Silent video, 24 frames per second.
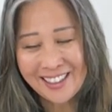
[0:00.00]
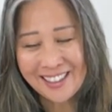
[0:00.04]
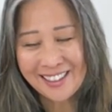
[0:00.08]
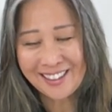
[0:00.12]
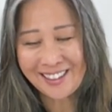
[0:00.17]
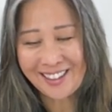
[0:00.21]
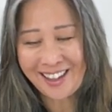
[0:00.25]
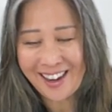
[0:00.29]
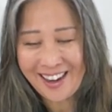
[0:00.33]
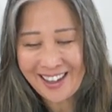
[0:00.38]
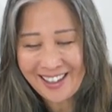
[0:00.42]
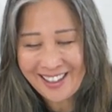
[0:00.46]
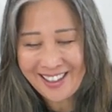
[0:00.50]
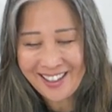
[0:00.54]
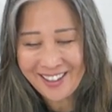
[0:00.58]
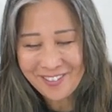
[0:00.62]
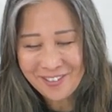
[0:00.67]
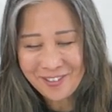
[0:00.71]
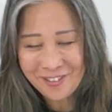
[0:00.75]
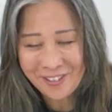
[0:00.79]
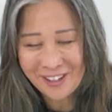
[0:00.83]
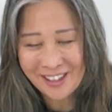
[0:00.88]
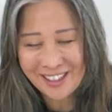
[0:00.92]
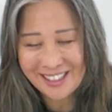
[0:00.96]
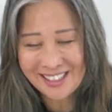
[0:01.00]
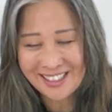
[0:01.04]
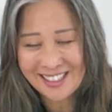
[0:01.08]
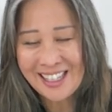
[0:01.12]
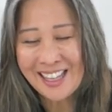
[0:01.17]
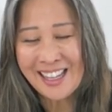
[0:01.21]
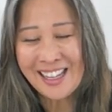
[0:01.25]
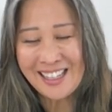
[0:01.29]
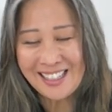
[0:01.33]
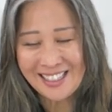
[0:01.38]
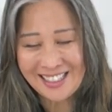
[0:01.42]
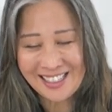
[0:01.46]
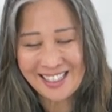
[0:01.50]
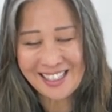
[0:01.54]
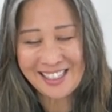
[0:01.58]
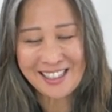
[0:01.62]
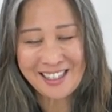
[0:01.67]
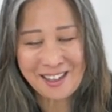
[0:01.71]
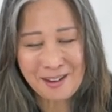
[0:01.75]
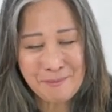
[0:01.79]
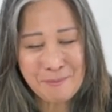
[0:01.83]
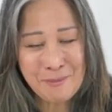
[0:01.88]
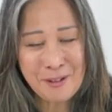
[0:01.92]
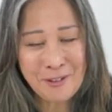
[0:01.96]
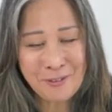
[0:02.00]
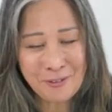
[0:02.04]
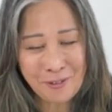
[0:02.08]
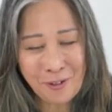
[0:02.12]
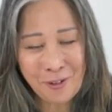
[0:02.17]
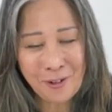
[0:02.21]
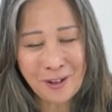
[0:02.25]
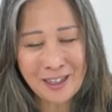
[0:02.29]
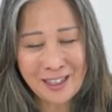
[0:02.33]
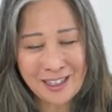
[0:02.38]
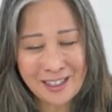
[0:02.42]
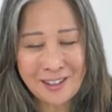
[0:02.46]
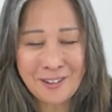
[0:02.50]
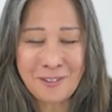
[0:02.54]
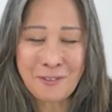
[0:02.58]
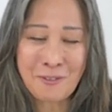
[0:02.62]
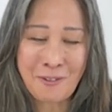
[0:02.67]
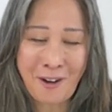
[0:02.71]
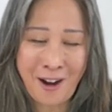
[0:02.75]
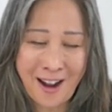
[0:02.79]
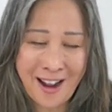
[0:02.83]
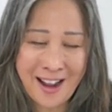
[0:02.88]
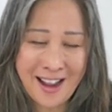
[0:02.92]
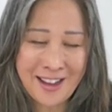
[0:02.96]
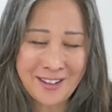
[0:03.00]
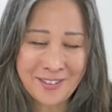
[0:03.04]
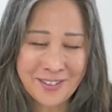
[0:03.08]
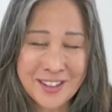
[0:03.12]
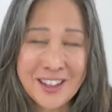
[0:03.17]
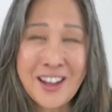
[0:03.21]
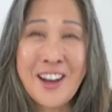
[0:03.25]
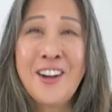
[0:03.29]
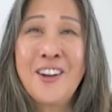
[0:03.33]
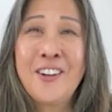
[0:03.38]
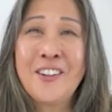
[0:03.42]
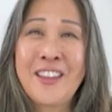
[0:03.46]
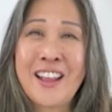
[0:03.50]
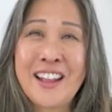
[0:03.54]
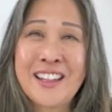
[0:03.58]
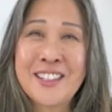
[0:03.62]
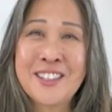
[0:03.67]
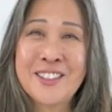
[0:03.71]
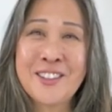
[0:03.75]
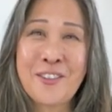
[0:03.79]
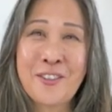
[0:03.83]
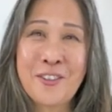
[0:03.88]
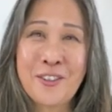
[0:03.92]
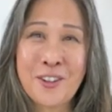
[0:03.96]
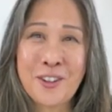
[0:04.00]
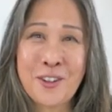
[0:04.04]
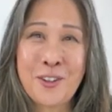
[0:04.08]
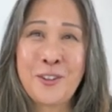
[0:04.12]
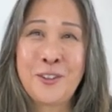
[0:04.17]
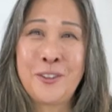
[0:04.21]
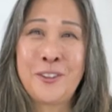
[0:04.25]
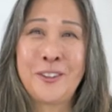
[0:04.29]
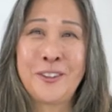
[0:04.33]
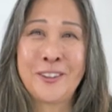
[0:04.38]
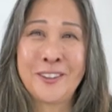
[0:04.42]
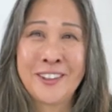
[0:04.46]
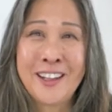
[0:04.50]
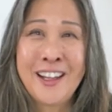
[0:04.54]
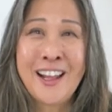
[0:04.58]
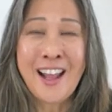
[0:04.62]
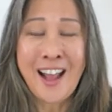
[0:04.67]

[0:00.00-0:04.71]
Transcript: Kind of fun seeing it before it arrived. Oh, that's so cool.